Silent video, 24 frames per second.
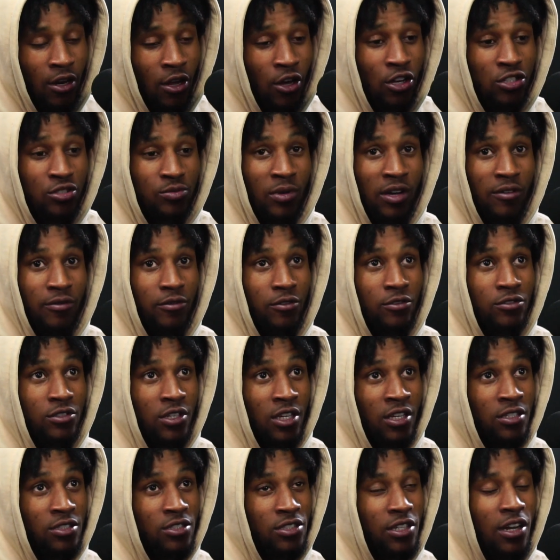I lost my
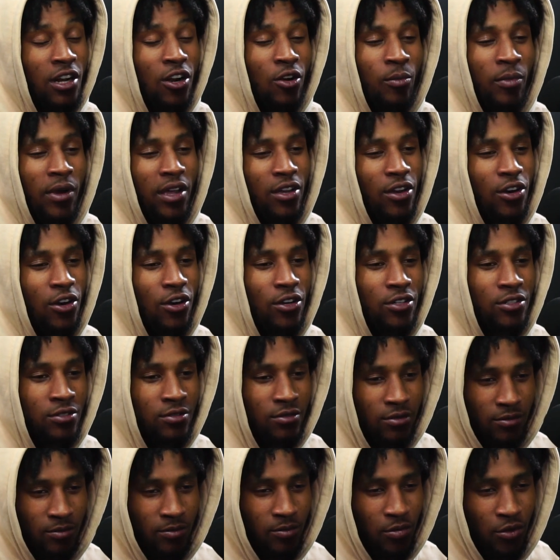first game. Shout out Mike
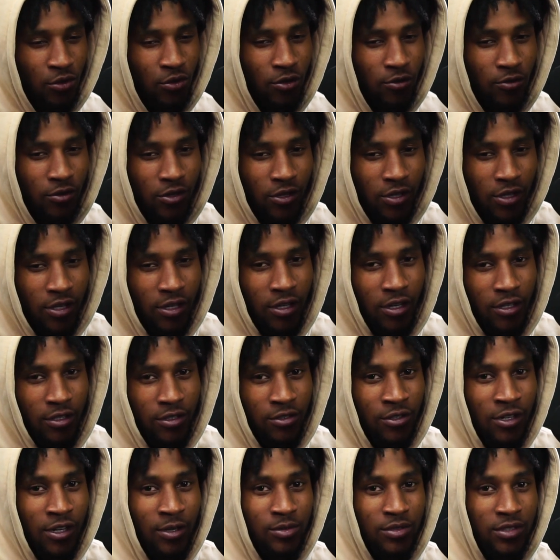Harden, bro, a real killer,
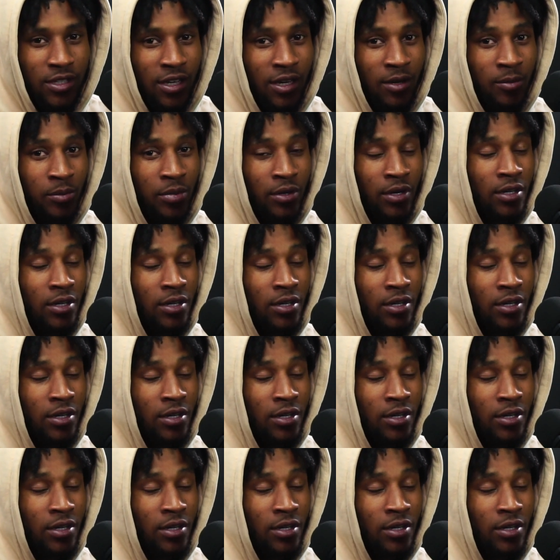you know what I'm saying?